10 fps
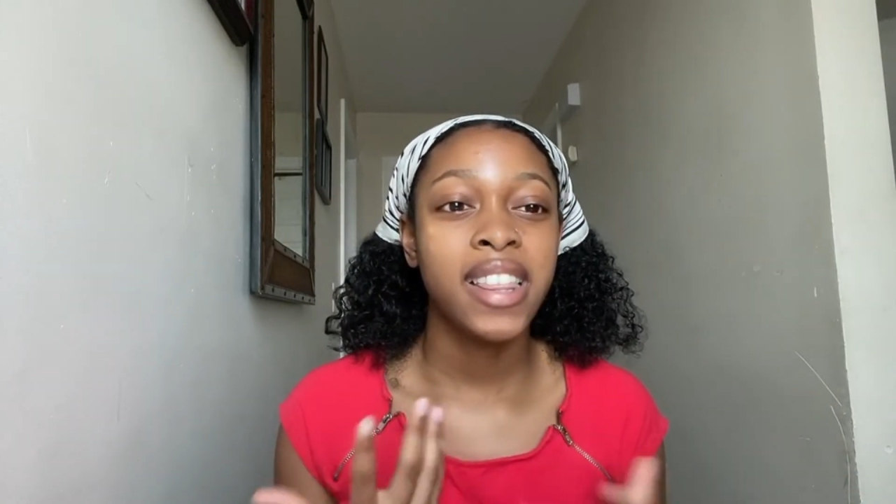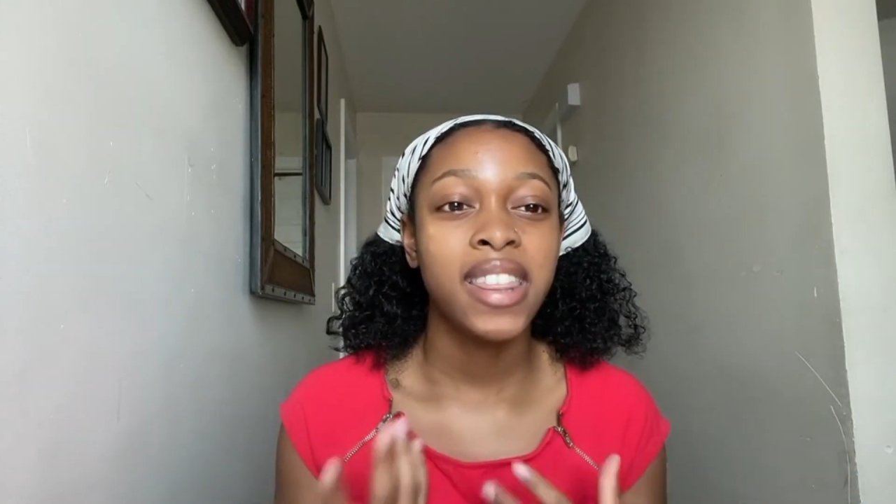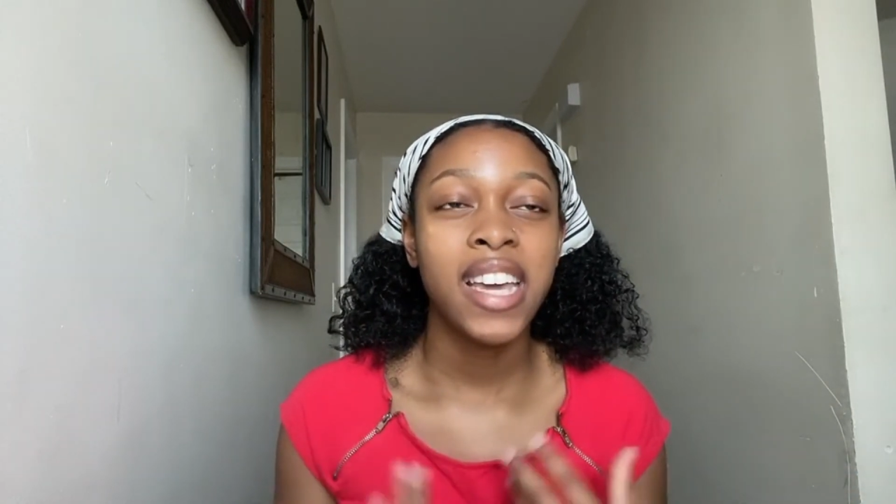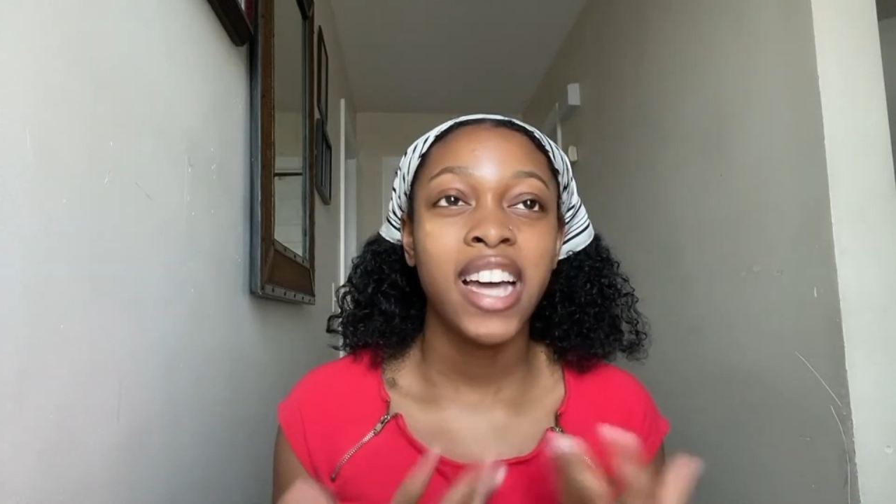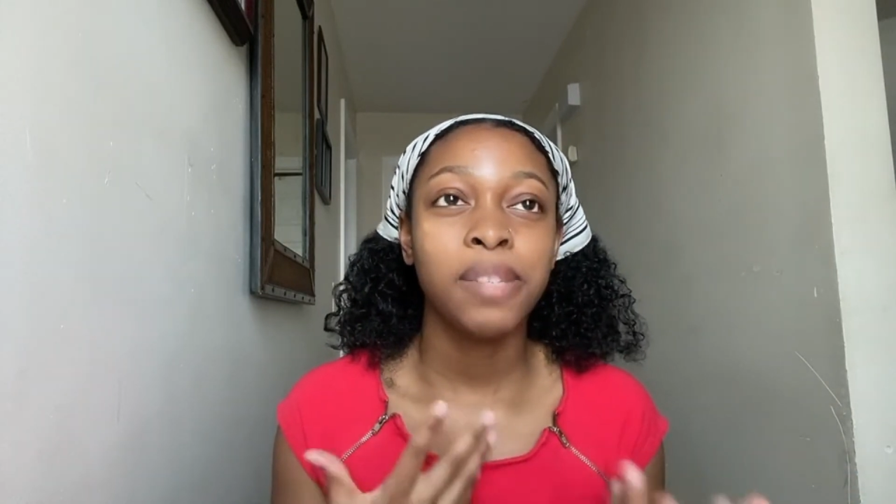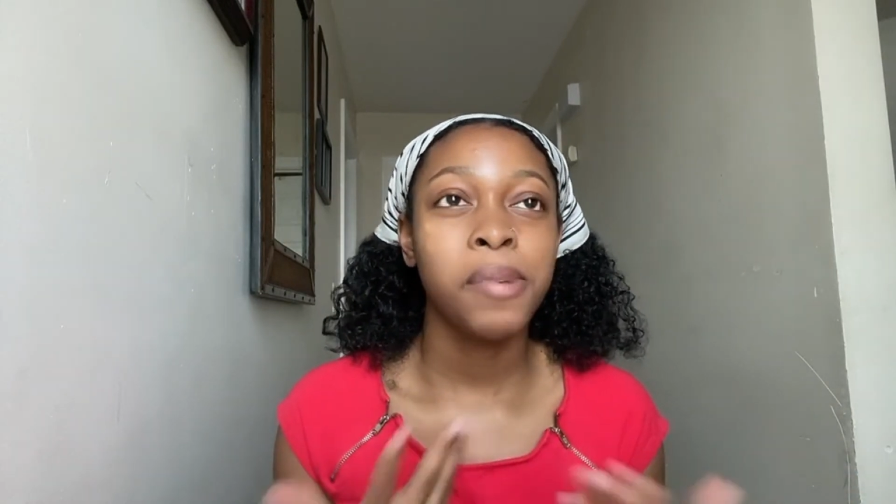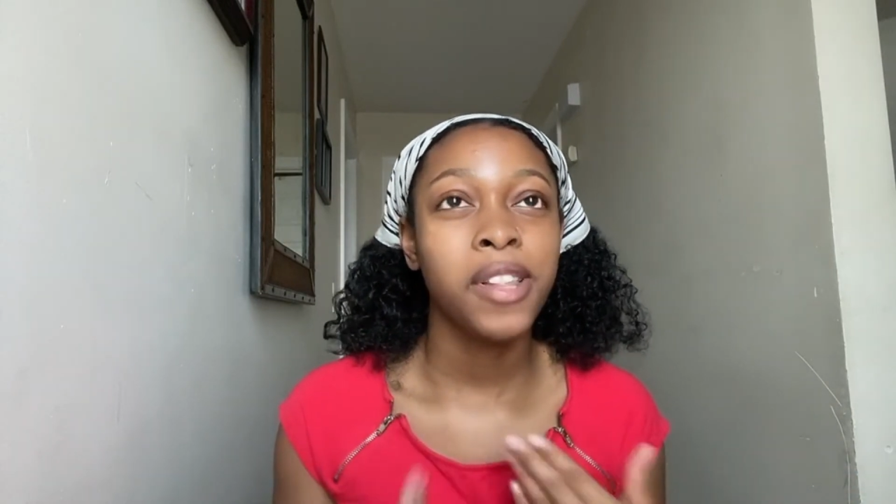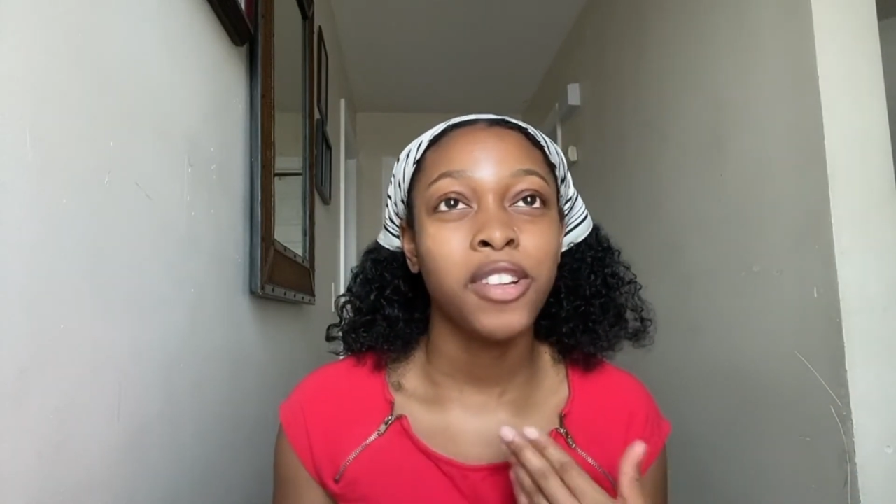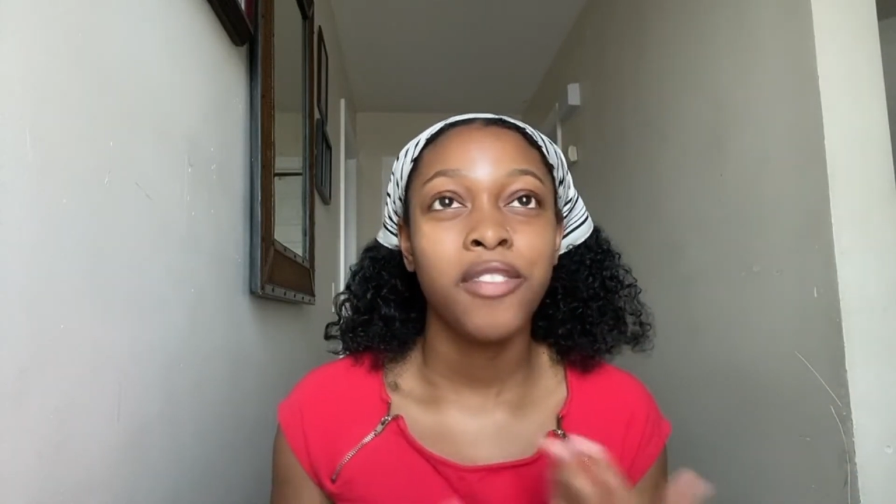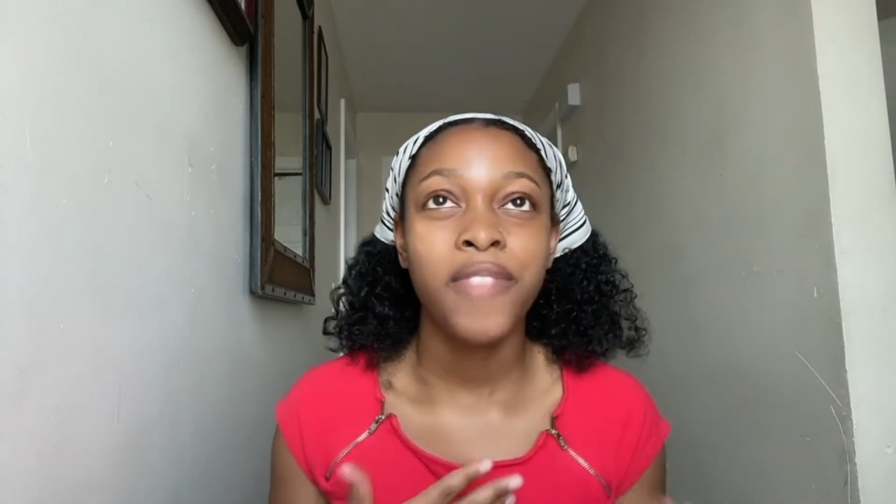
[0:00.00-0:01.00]
think i speak a
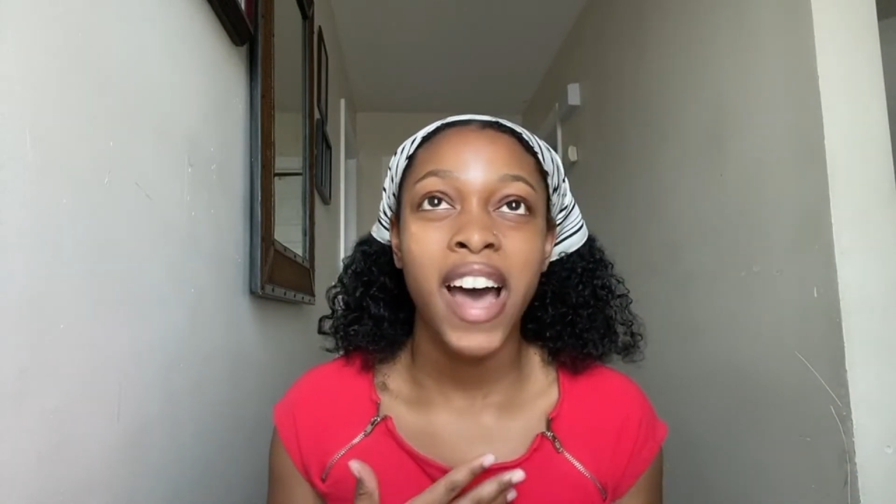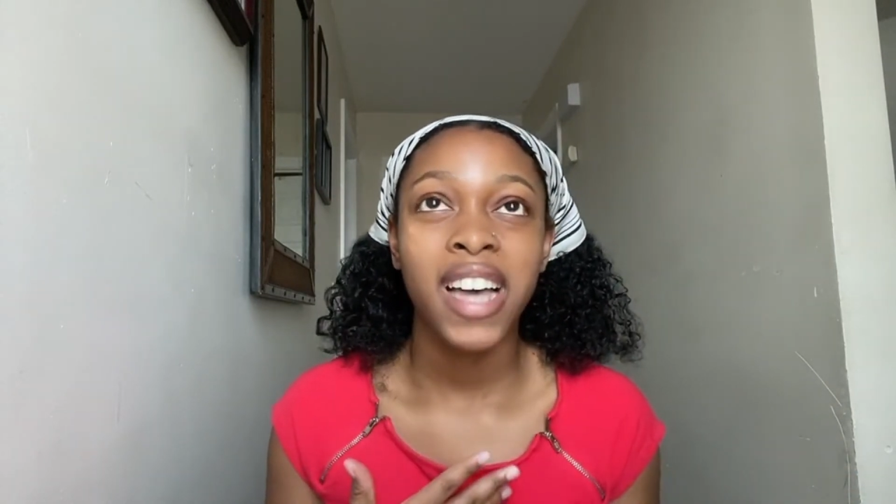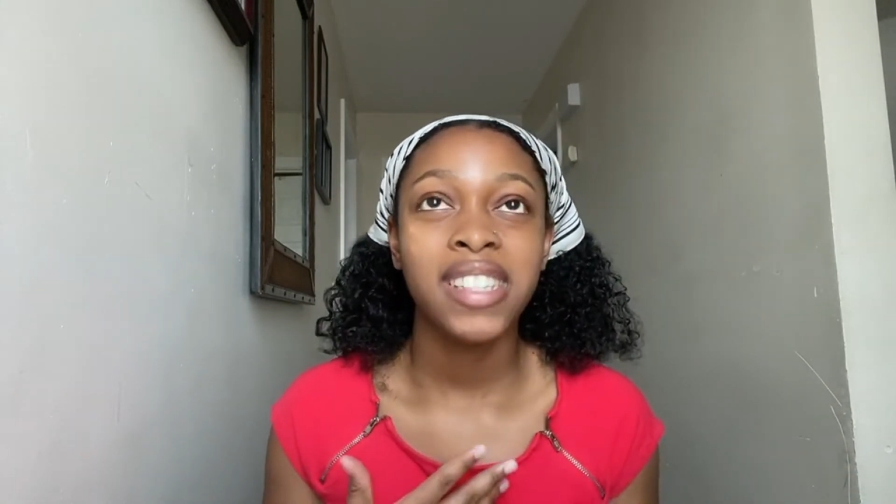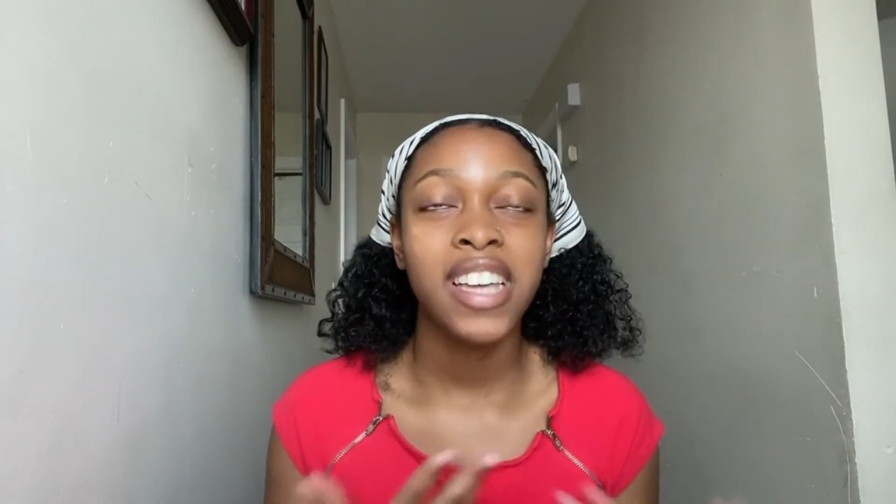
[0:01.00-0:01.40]
little fast